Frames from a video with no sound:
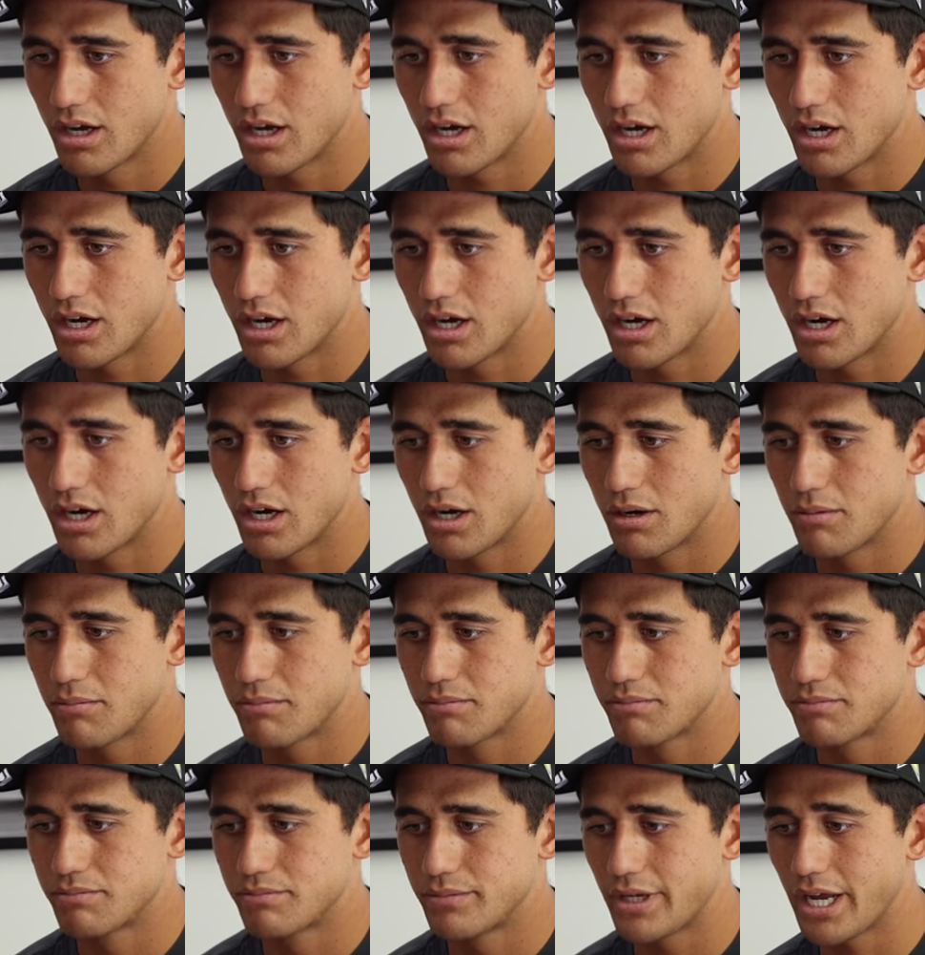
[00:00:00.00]
um,
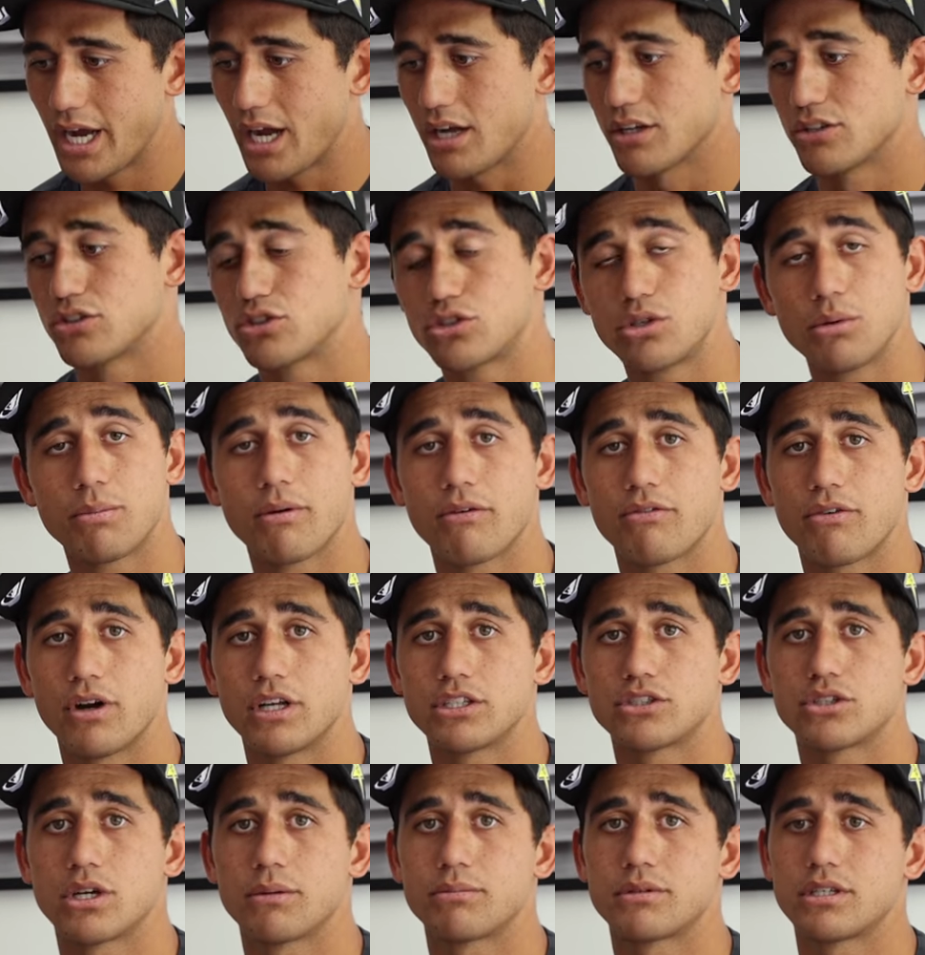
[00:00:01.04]
yeah, super
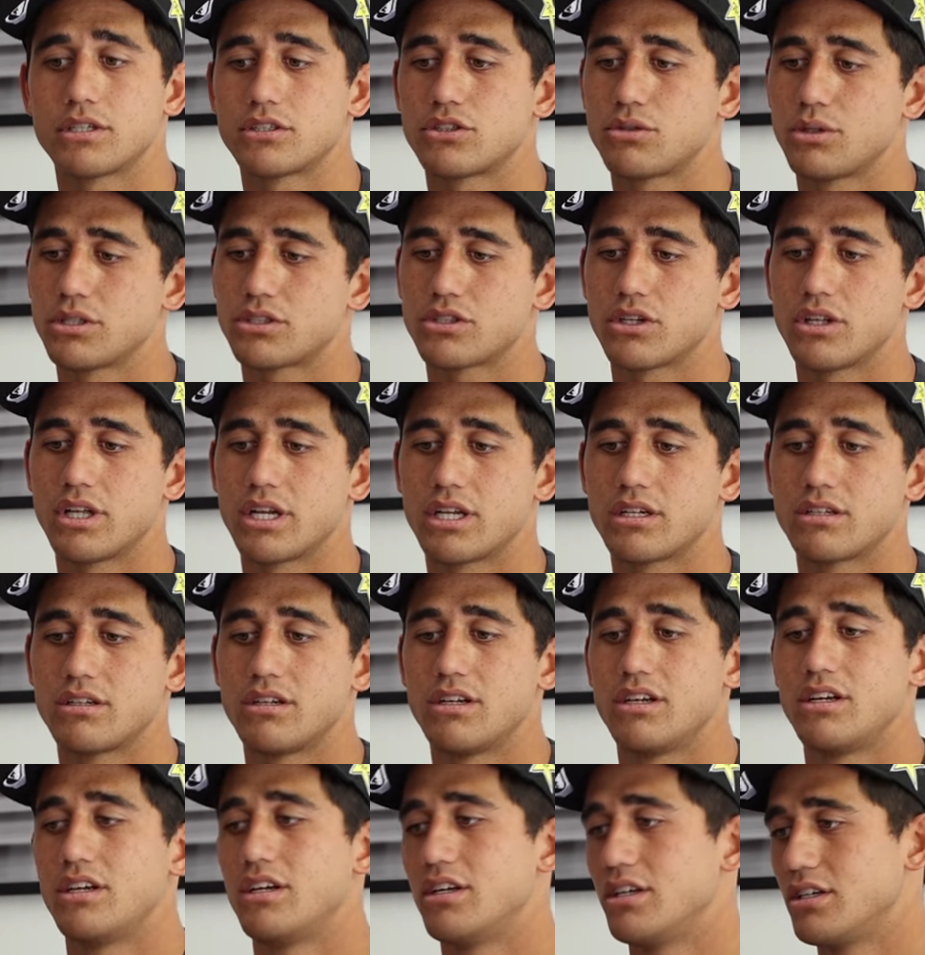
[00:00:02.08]
fun trip to Switzerland.
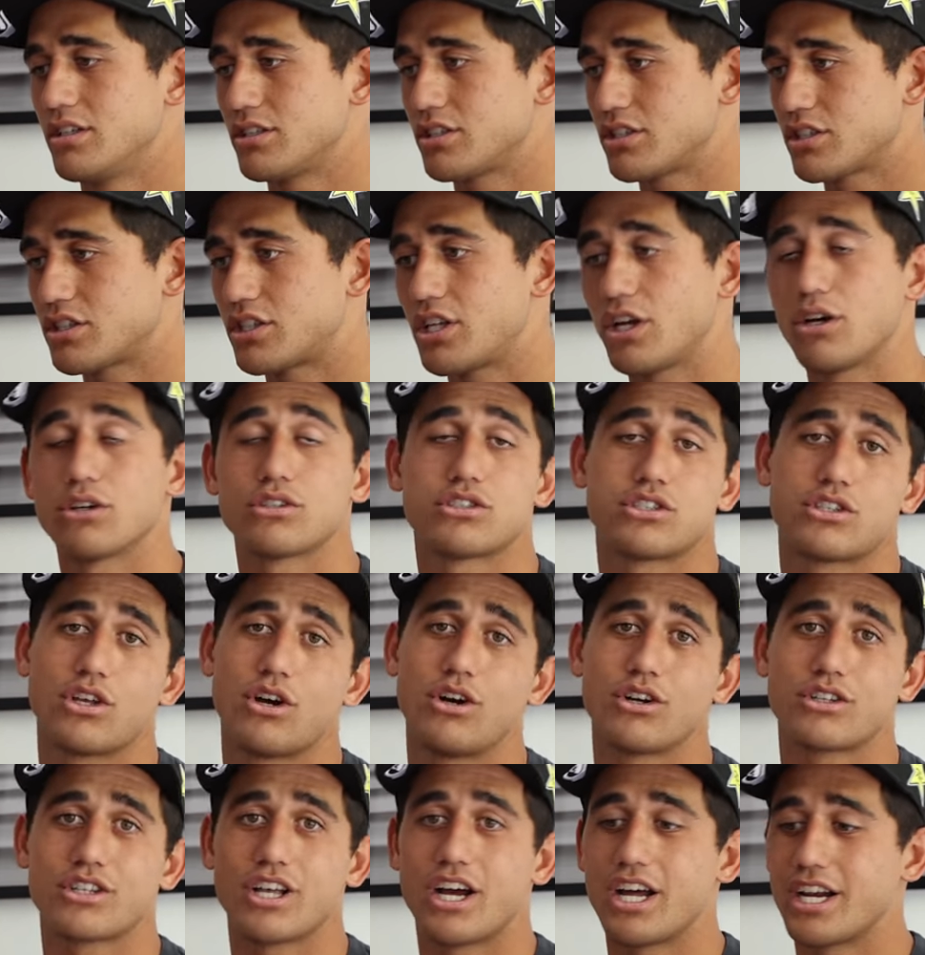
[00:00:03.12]
Still
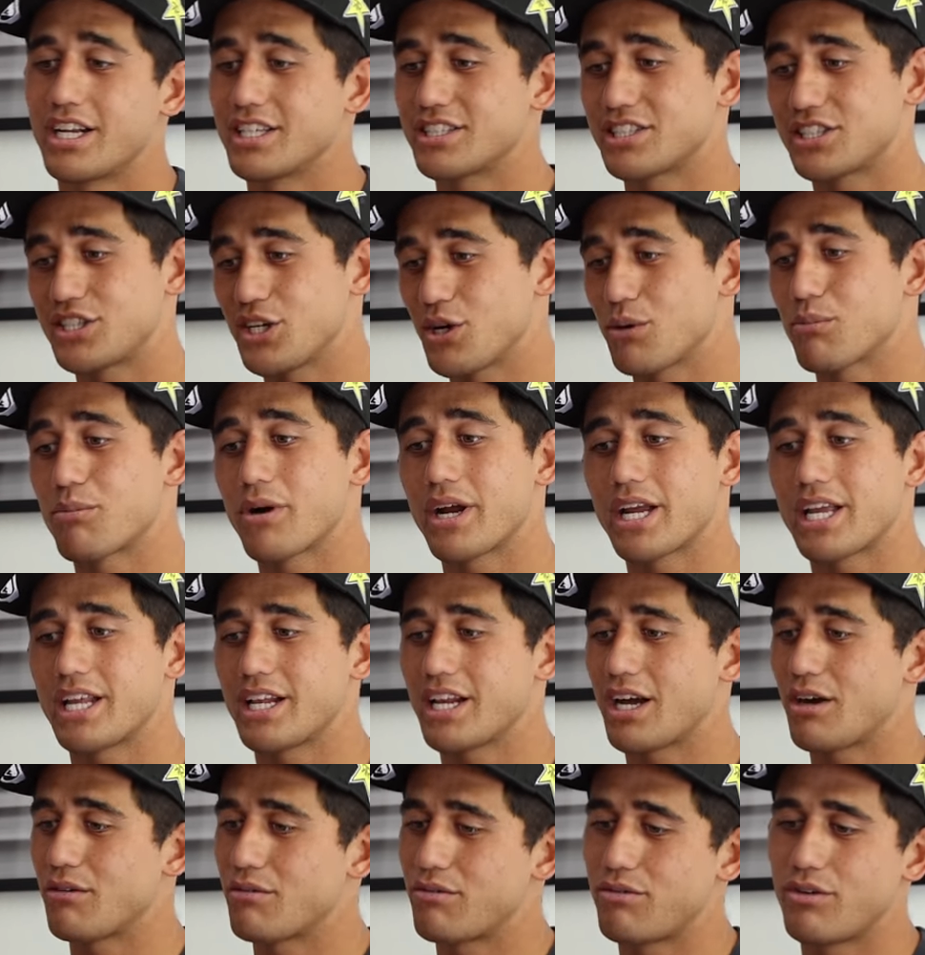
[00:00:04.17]
stoked on it, still
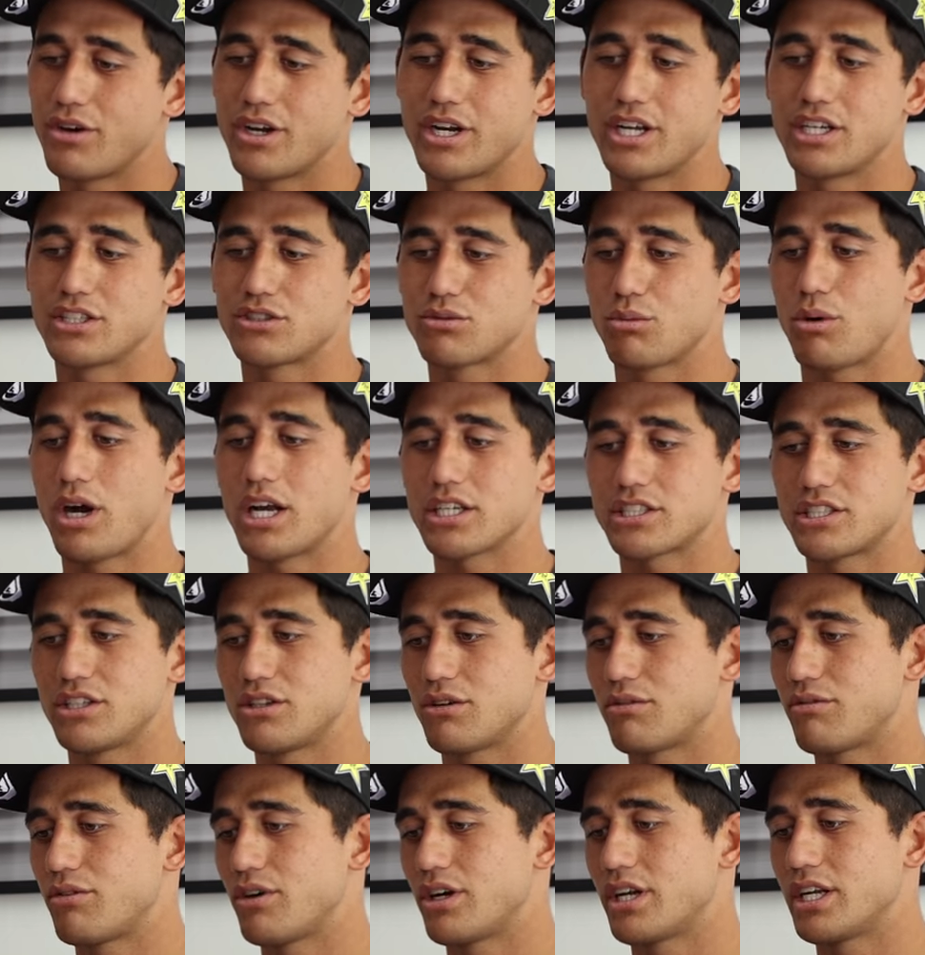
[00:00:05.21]
breaking down footage, watching
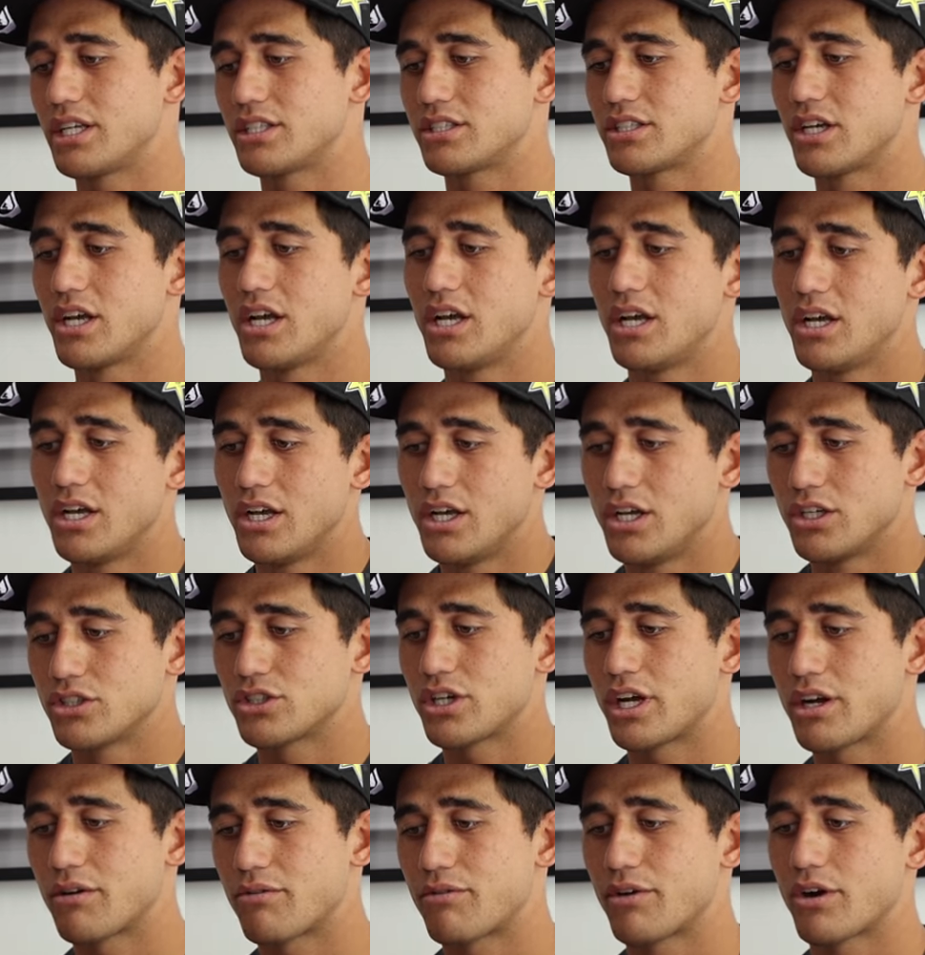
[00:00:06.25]
the footage,
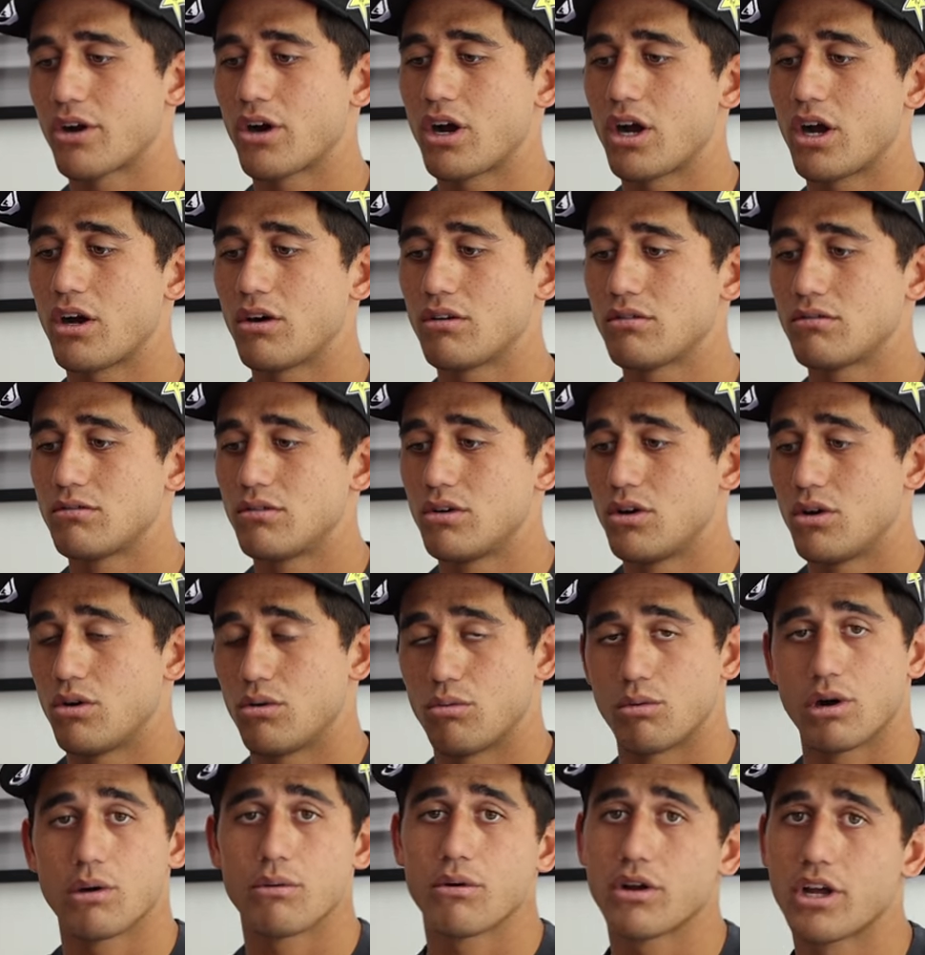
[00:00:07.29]
trying to figure out
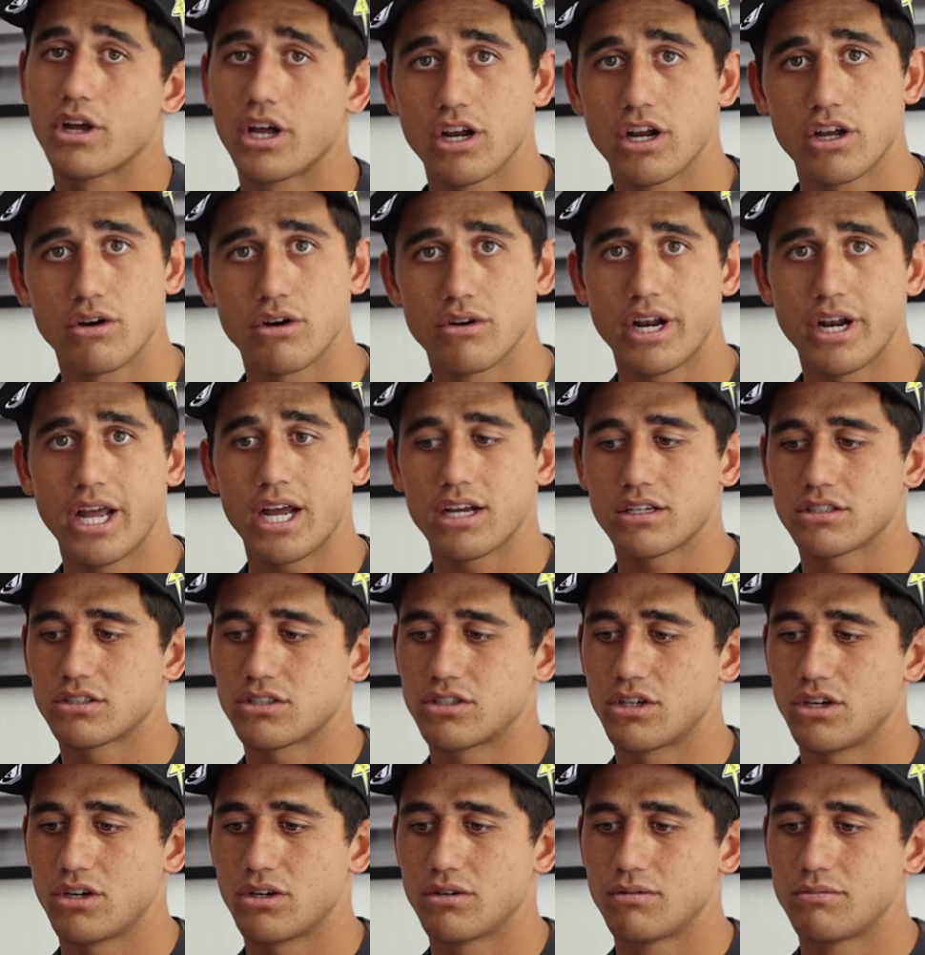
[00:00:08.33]
where we're gonna go next.
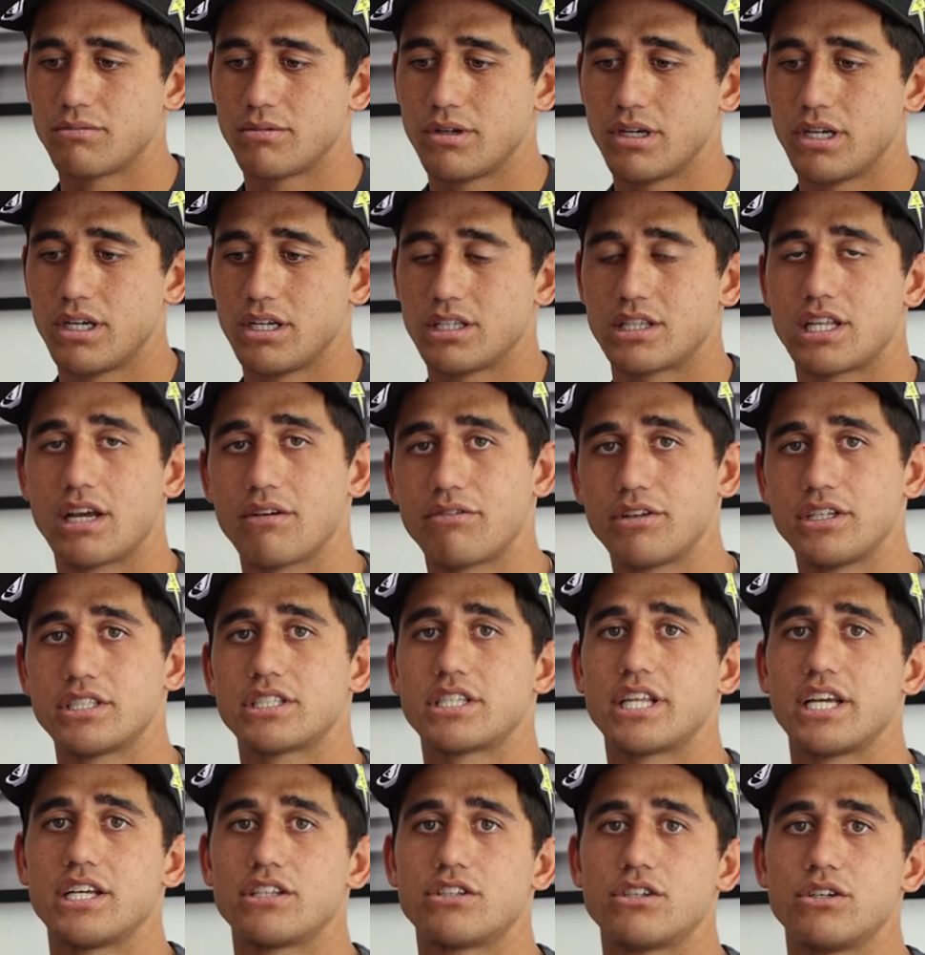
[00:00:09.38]
So definitely
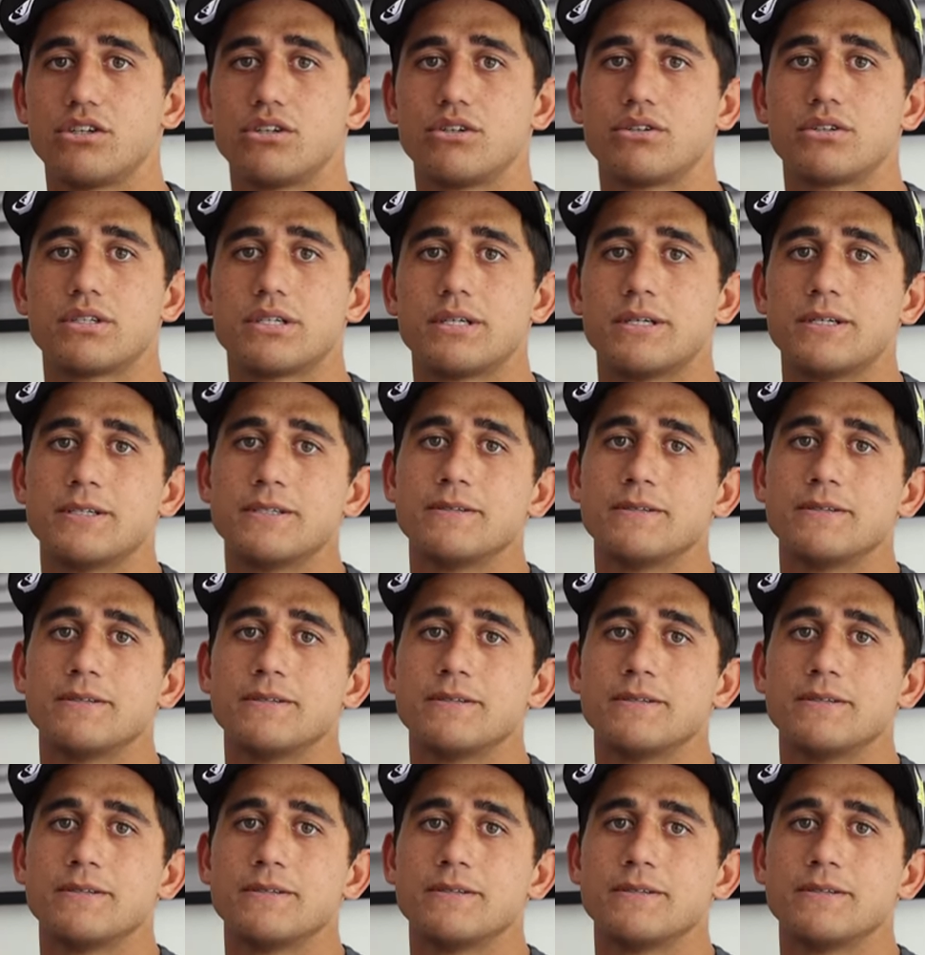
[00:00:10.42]
stay tuned.